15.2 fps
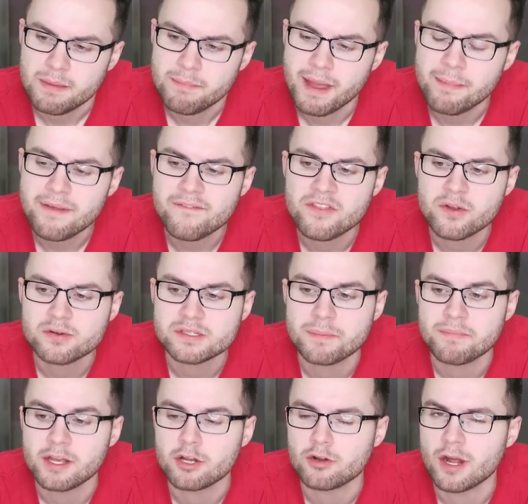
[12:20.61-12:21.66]
Maybe if there was
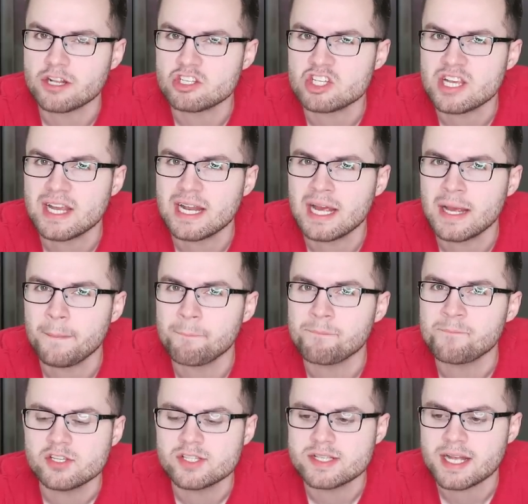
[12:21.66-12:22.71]
something crunchy in
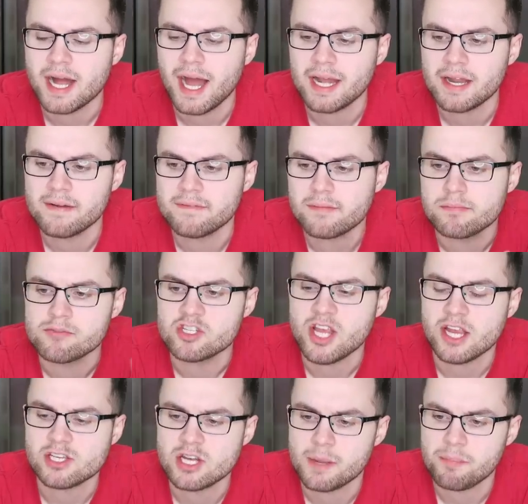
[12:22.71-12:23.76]
it, just to kind of
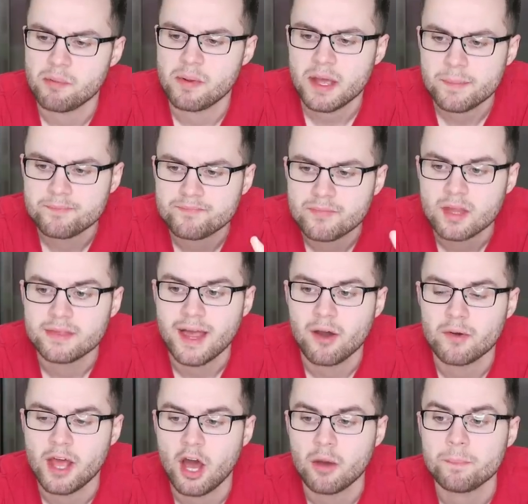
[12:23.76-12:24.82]
change it up a bit, that
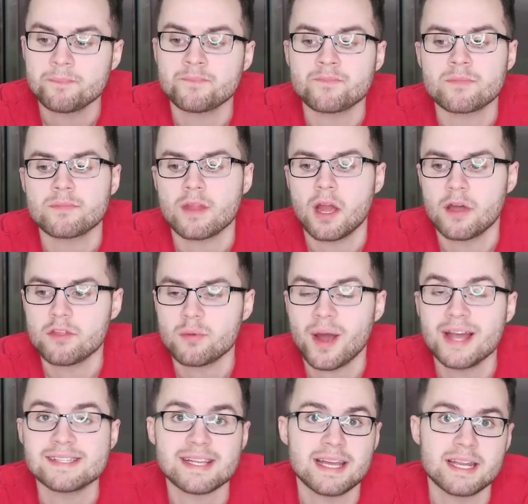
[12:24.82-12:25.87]
would help.
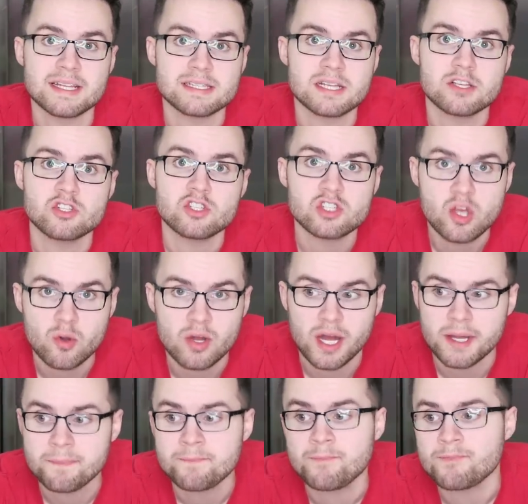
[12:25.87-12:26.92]
Otherwise, it is so
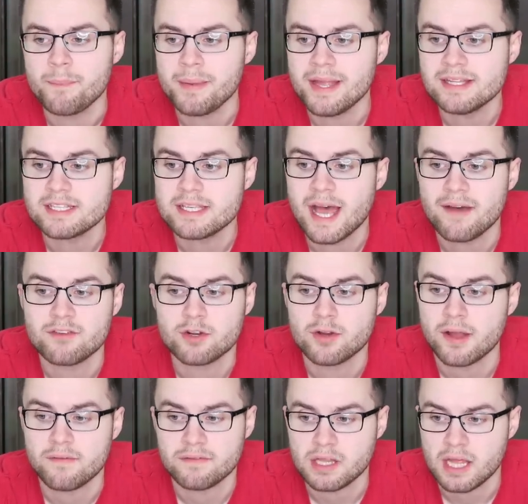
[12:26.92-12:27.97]
good. The beans have a
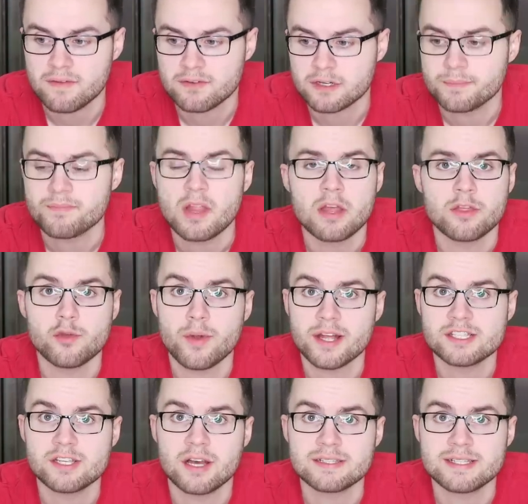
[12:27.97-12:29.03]
great flavor. The
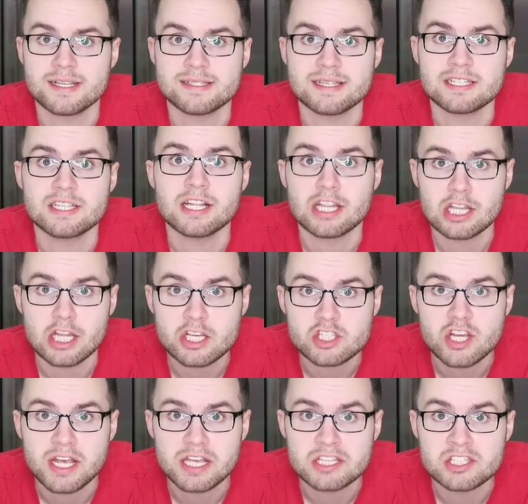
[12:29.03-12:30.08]
red sauce is
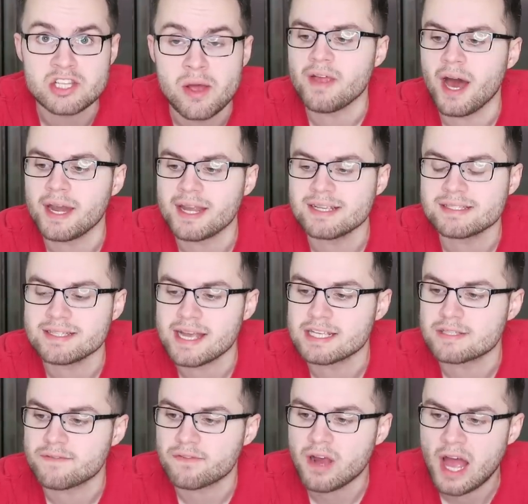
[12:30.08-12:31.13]
delicious. The onions
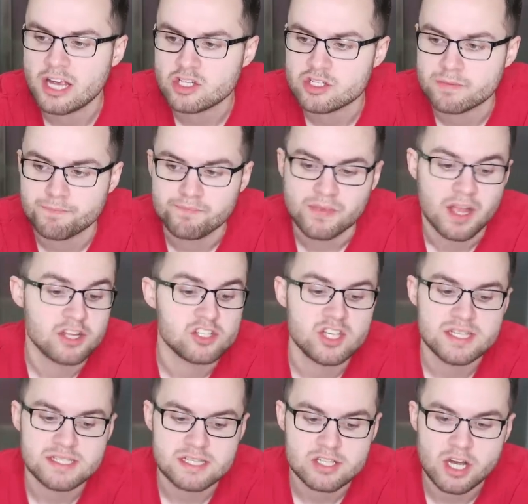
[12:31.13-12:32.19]
taste fresh.
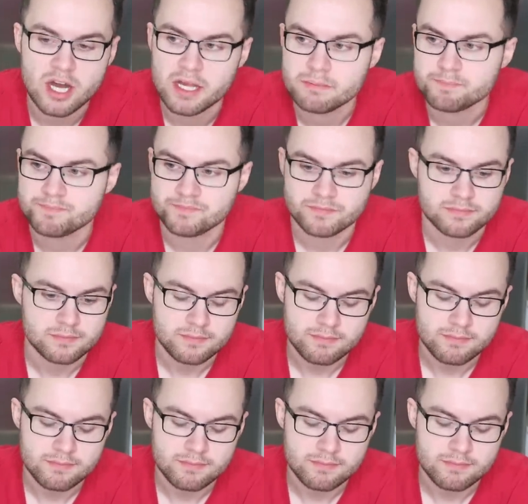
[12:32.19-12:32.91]
Cheese is good.